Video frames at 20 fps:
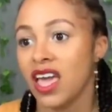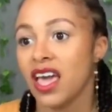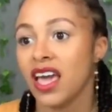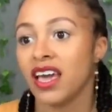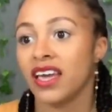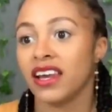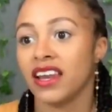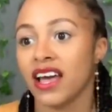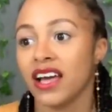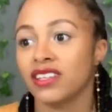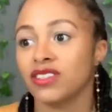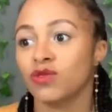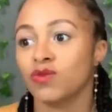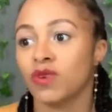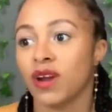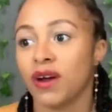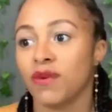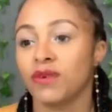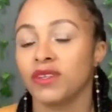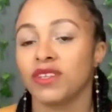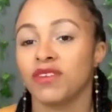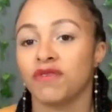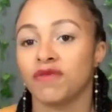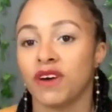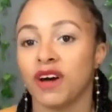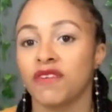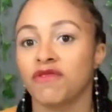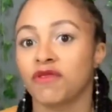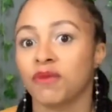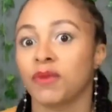And that's what I really
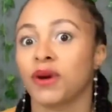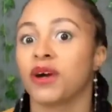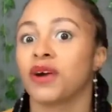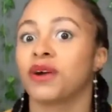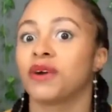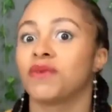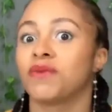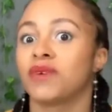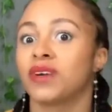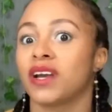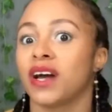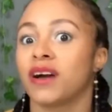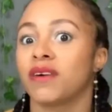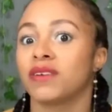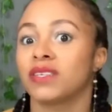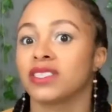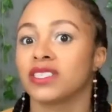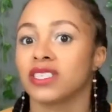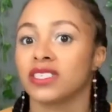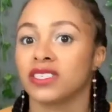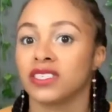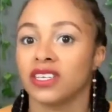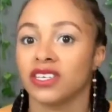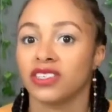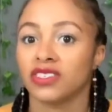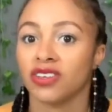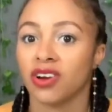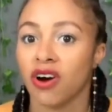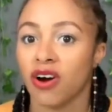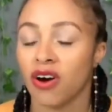felt from her when I was listening
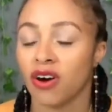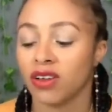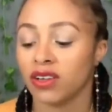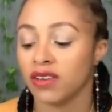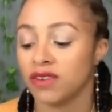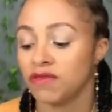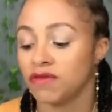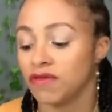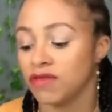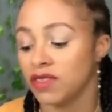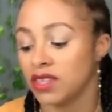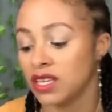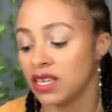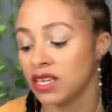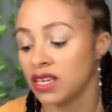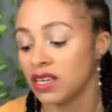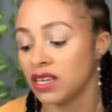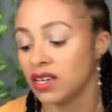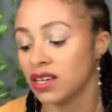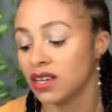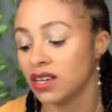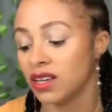to all of the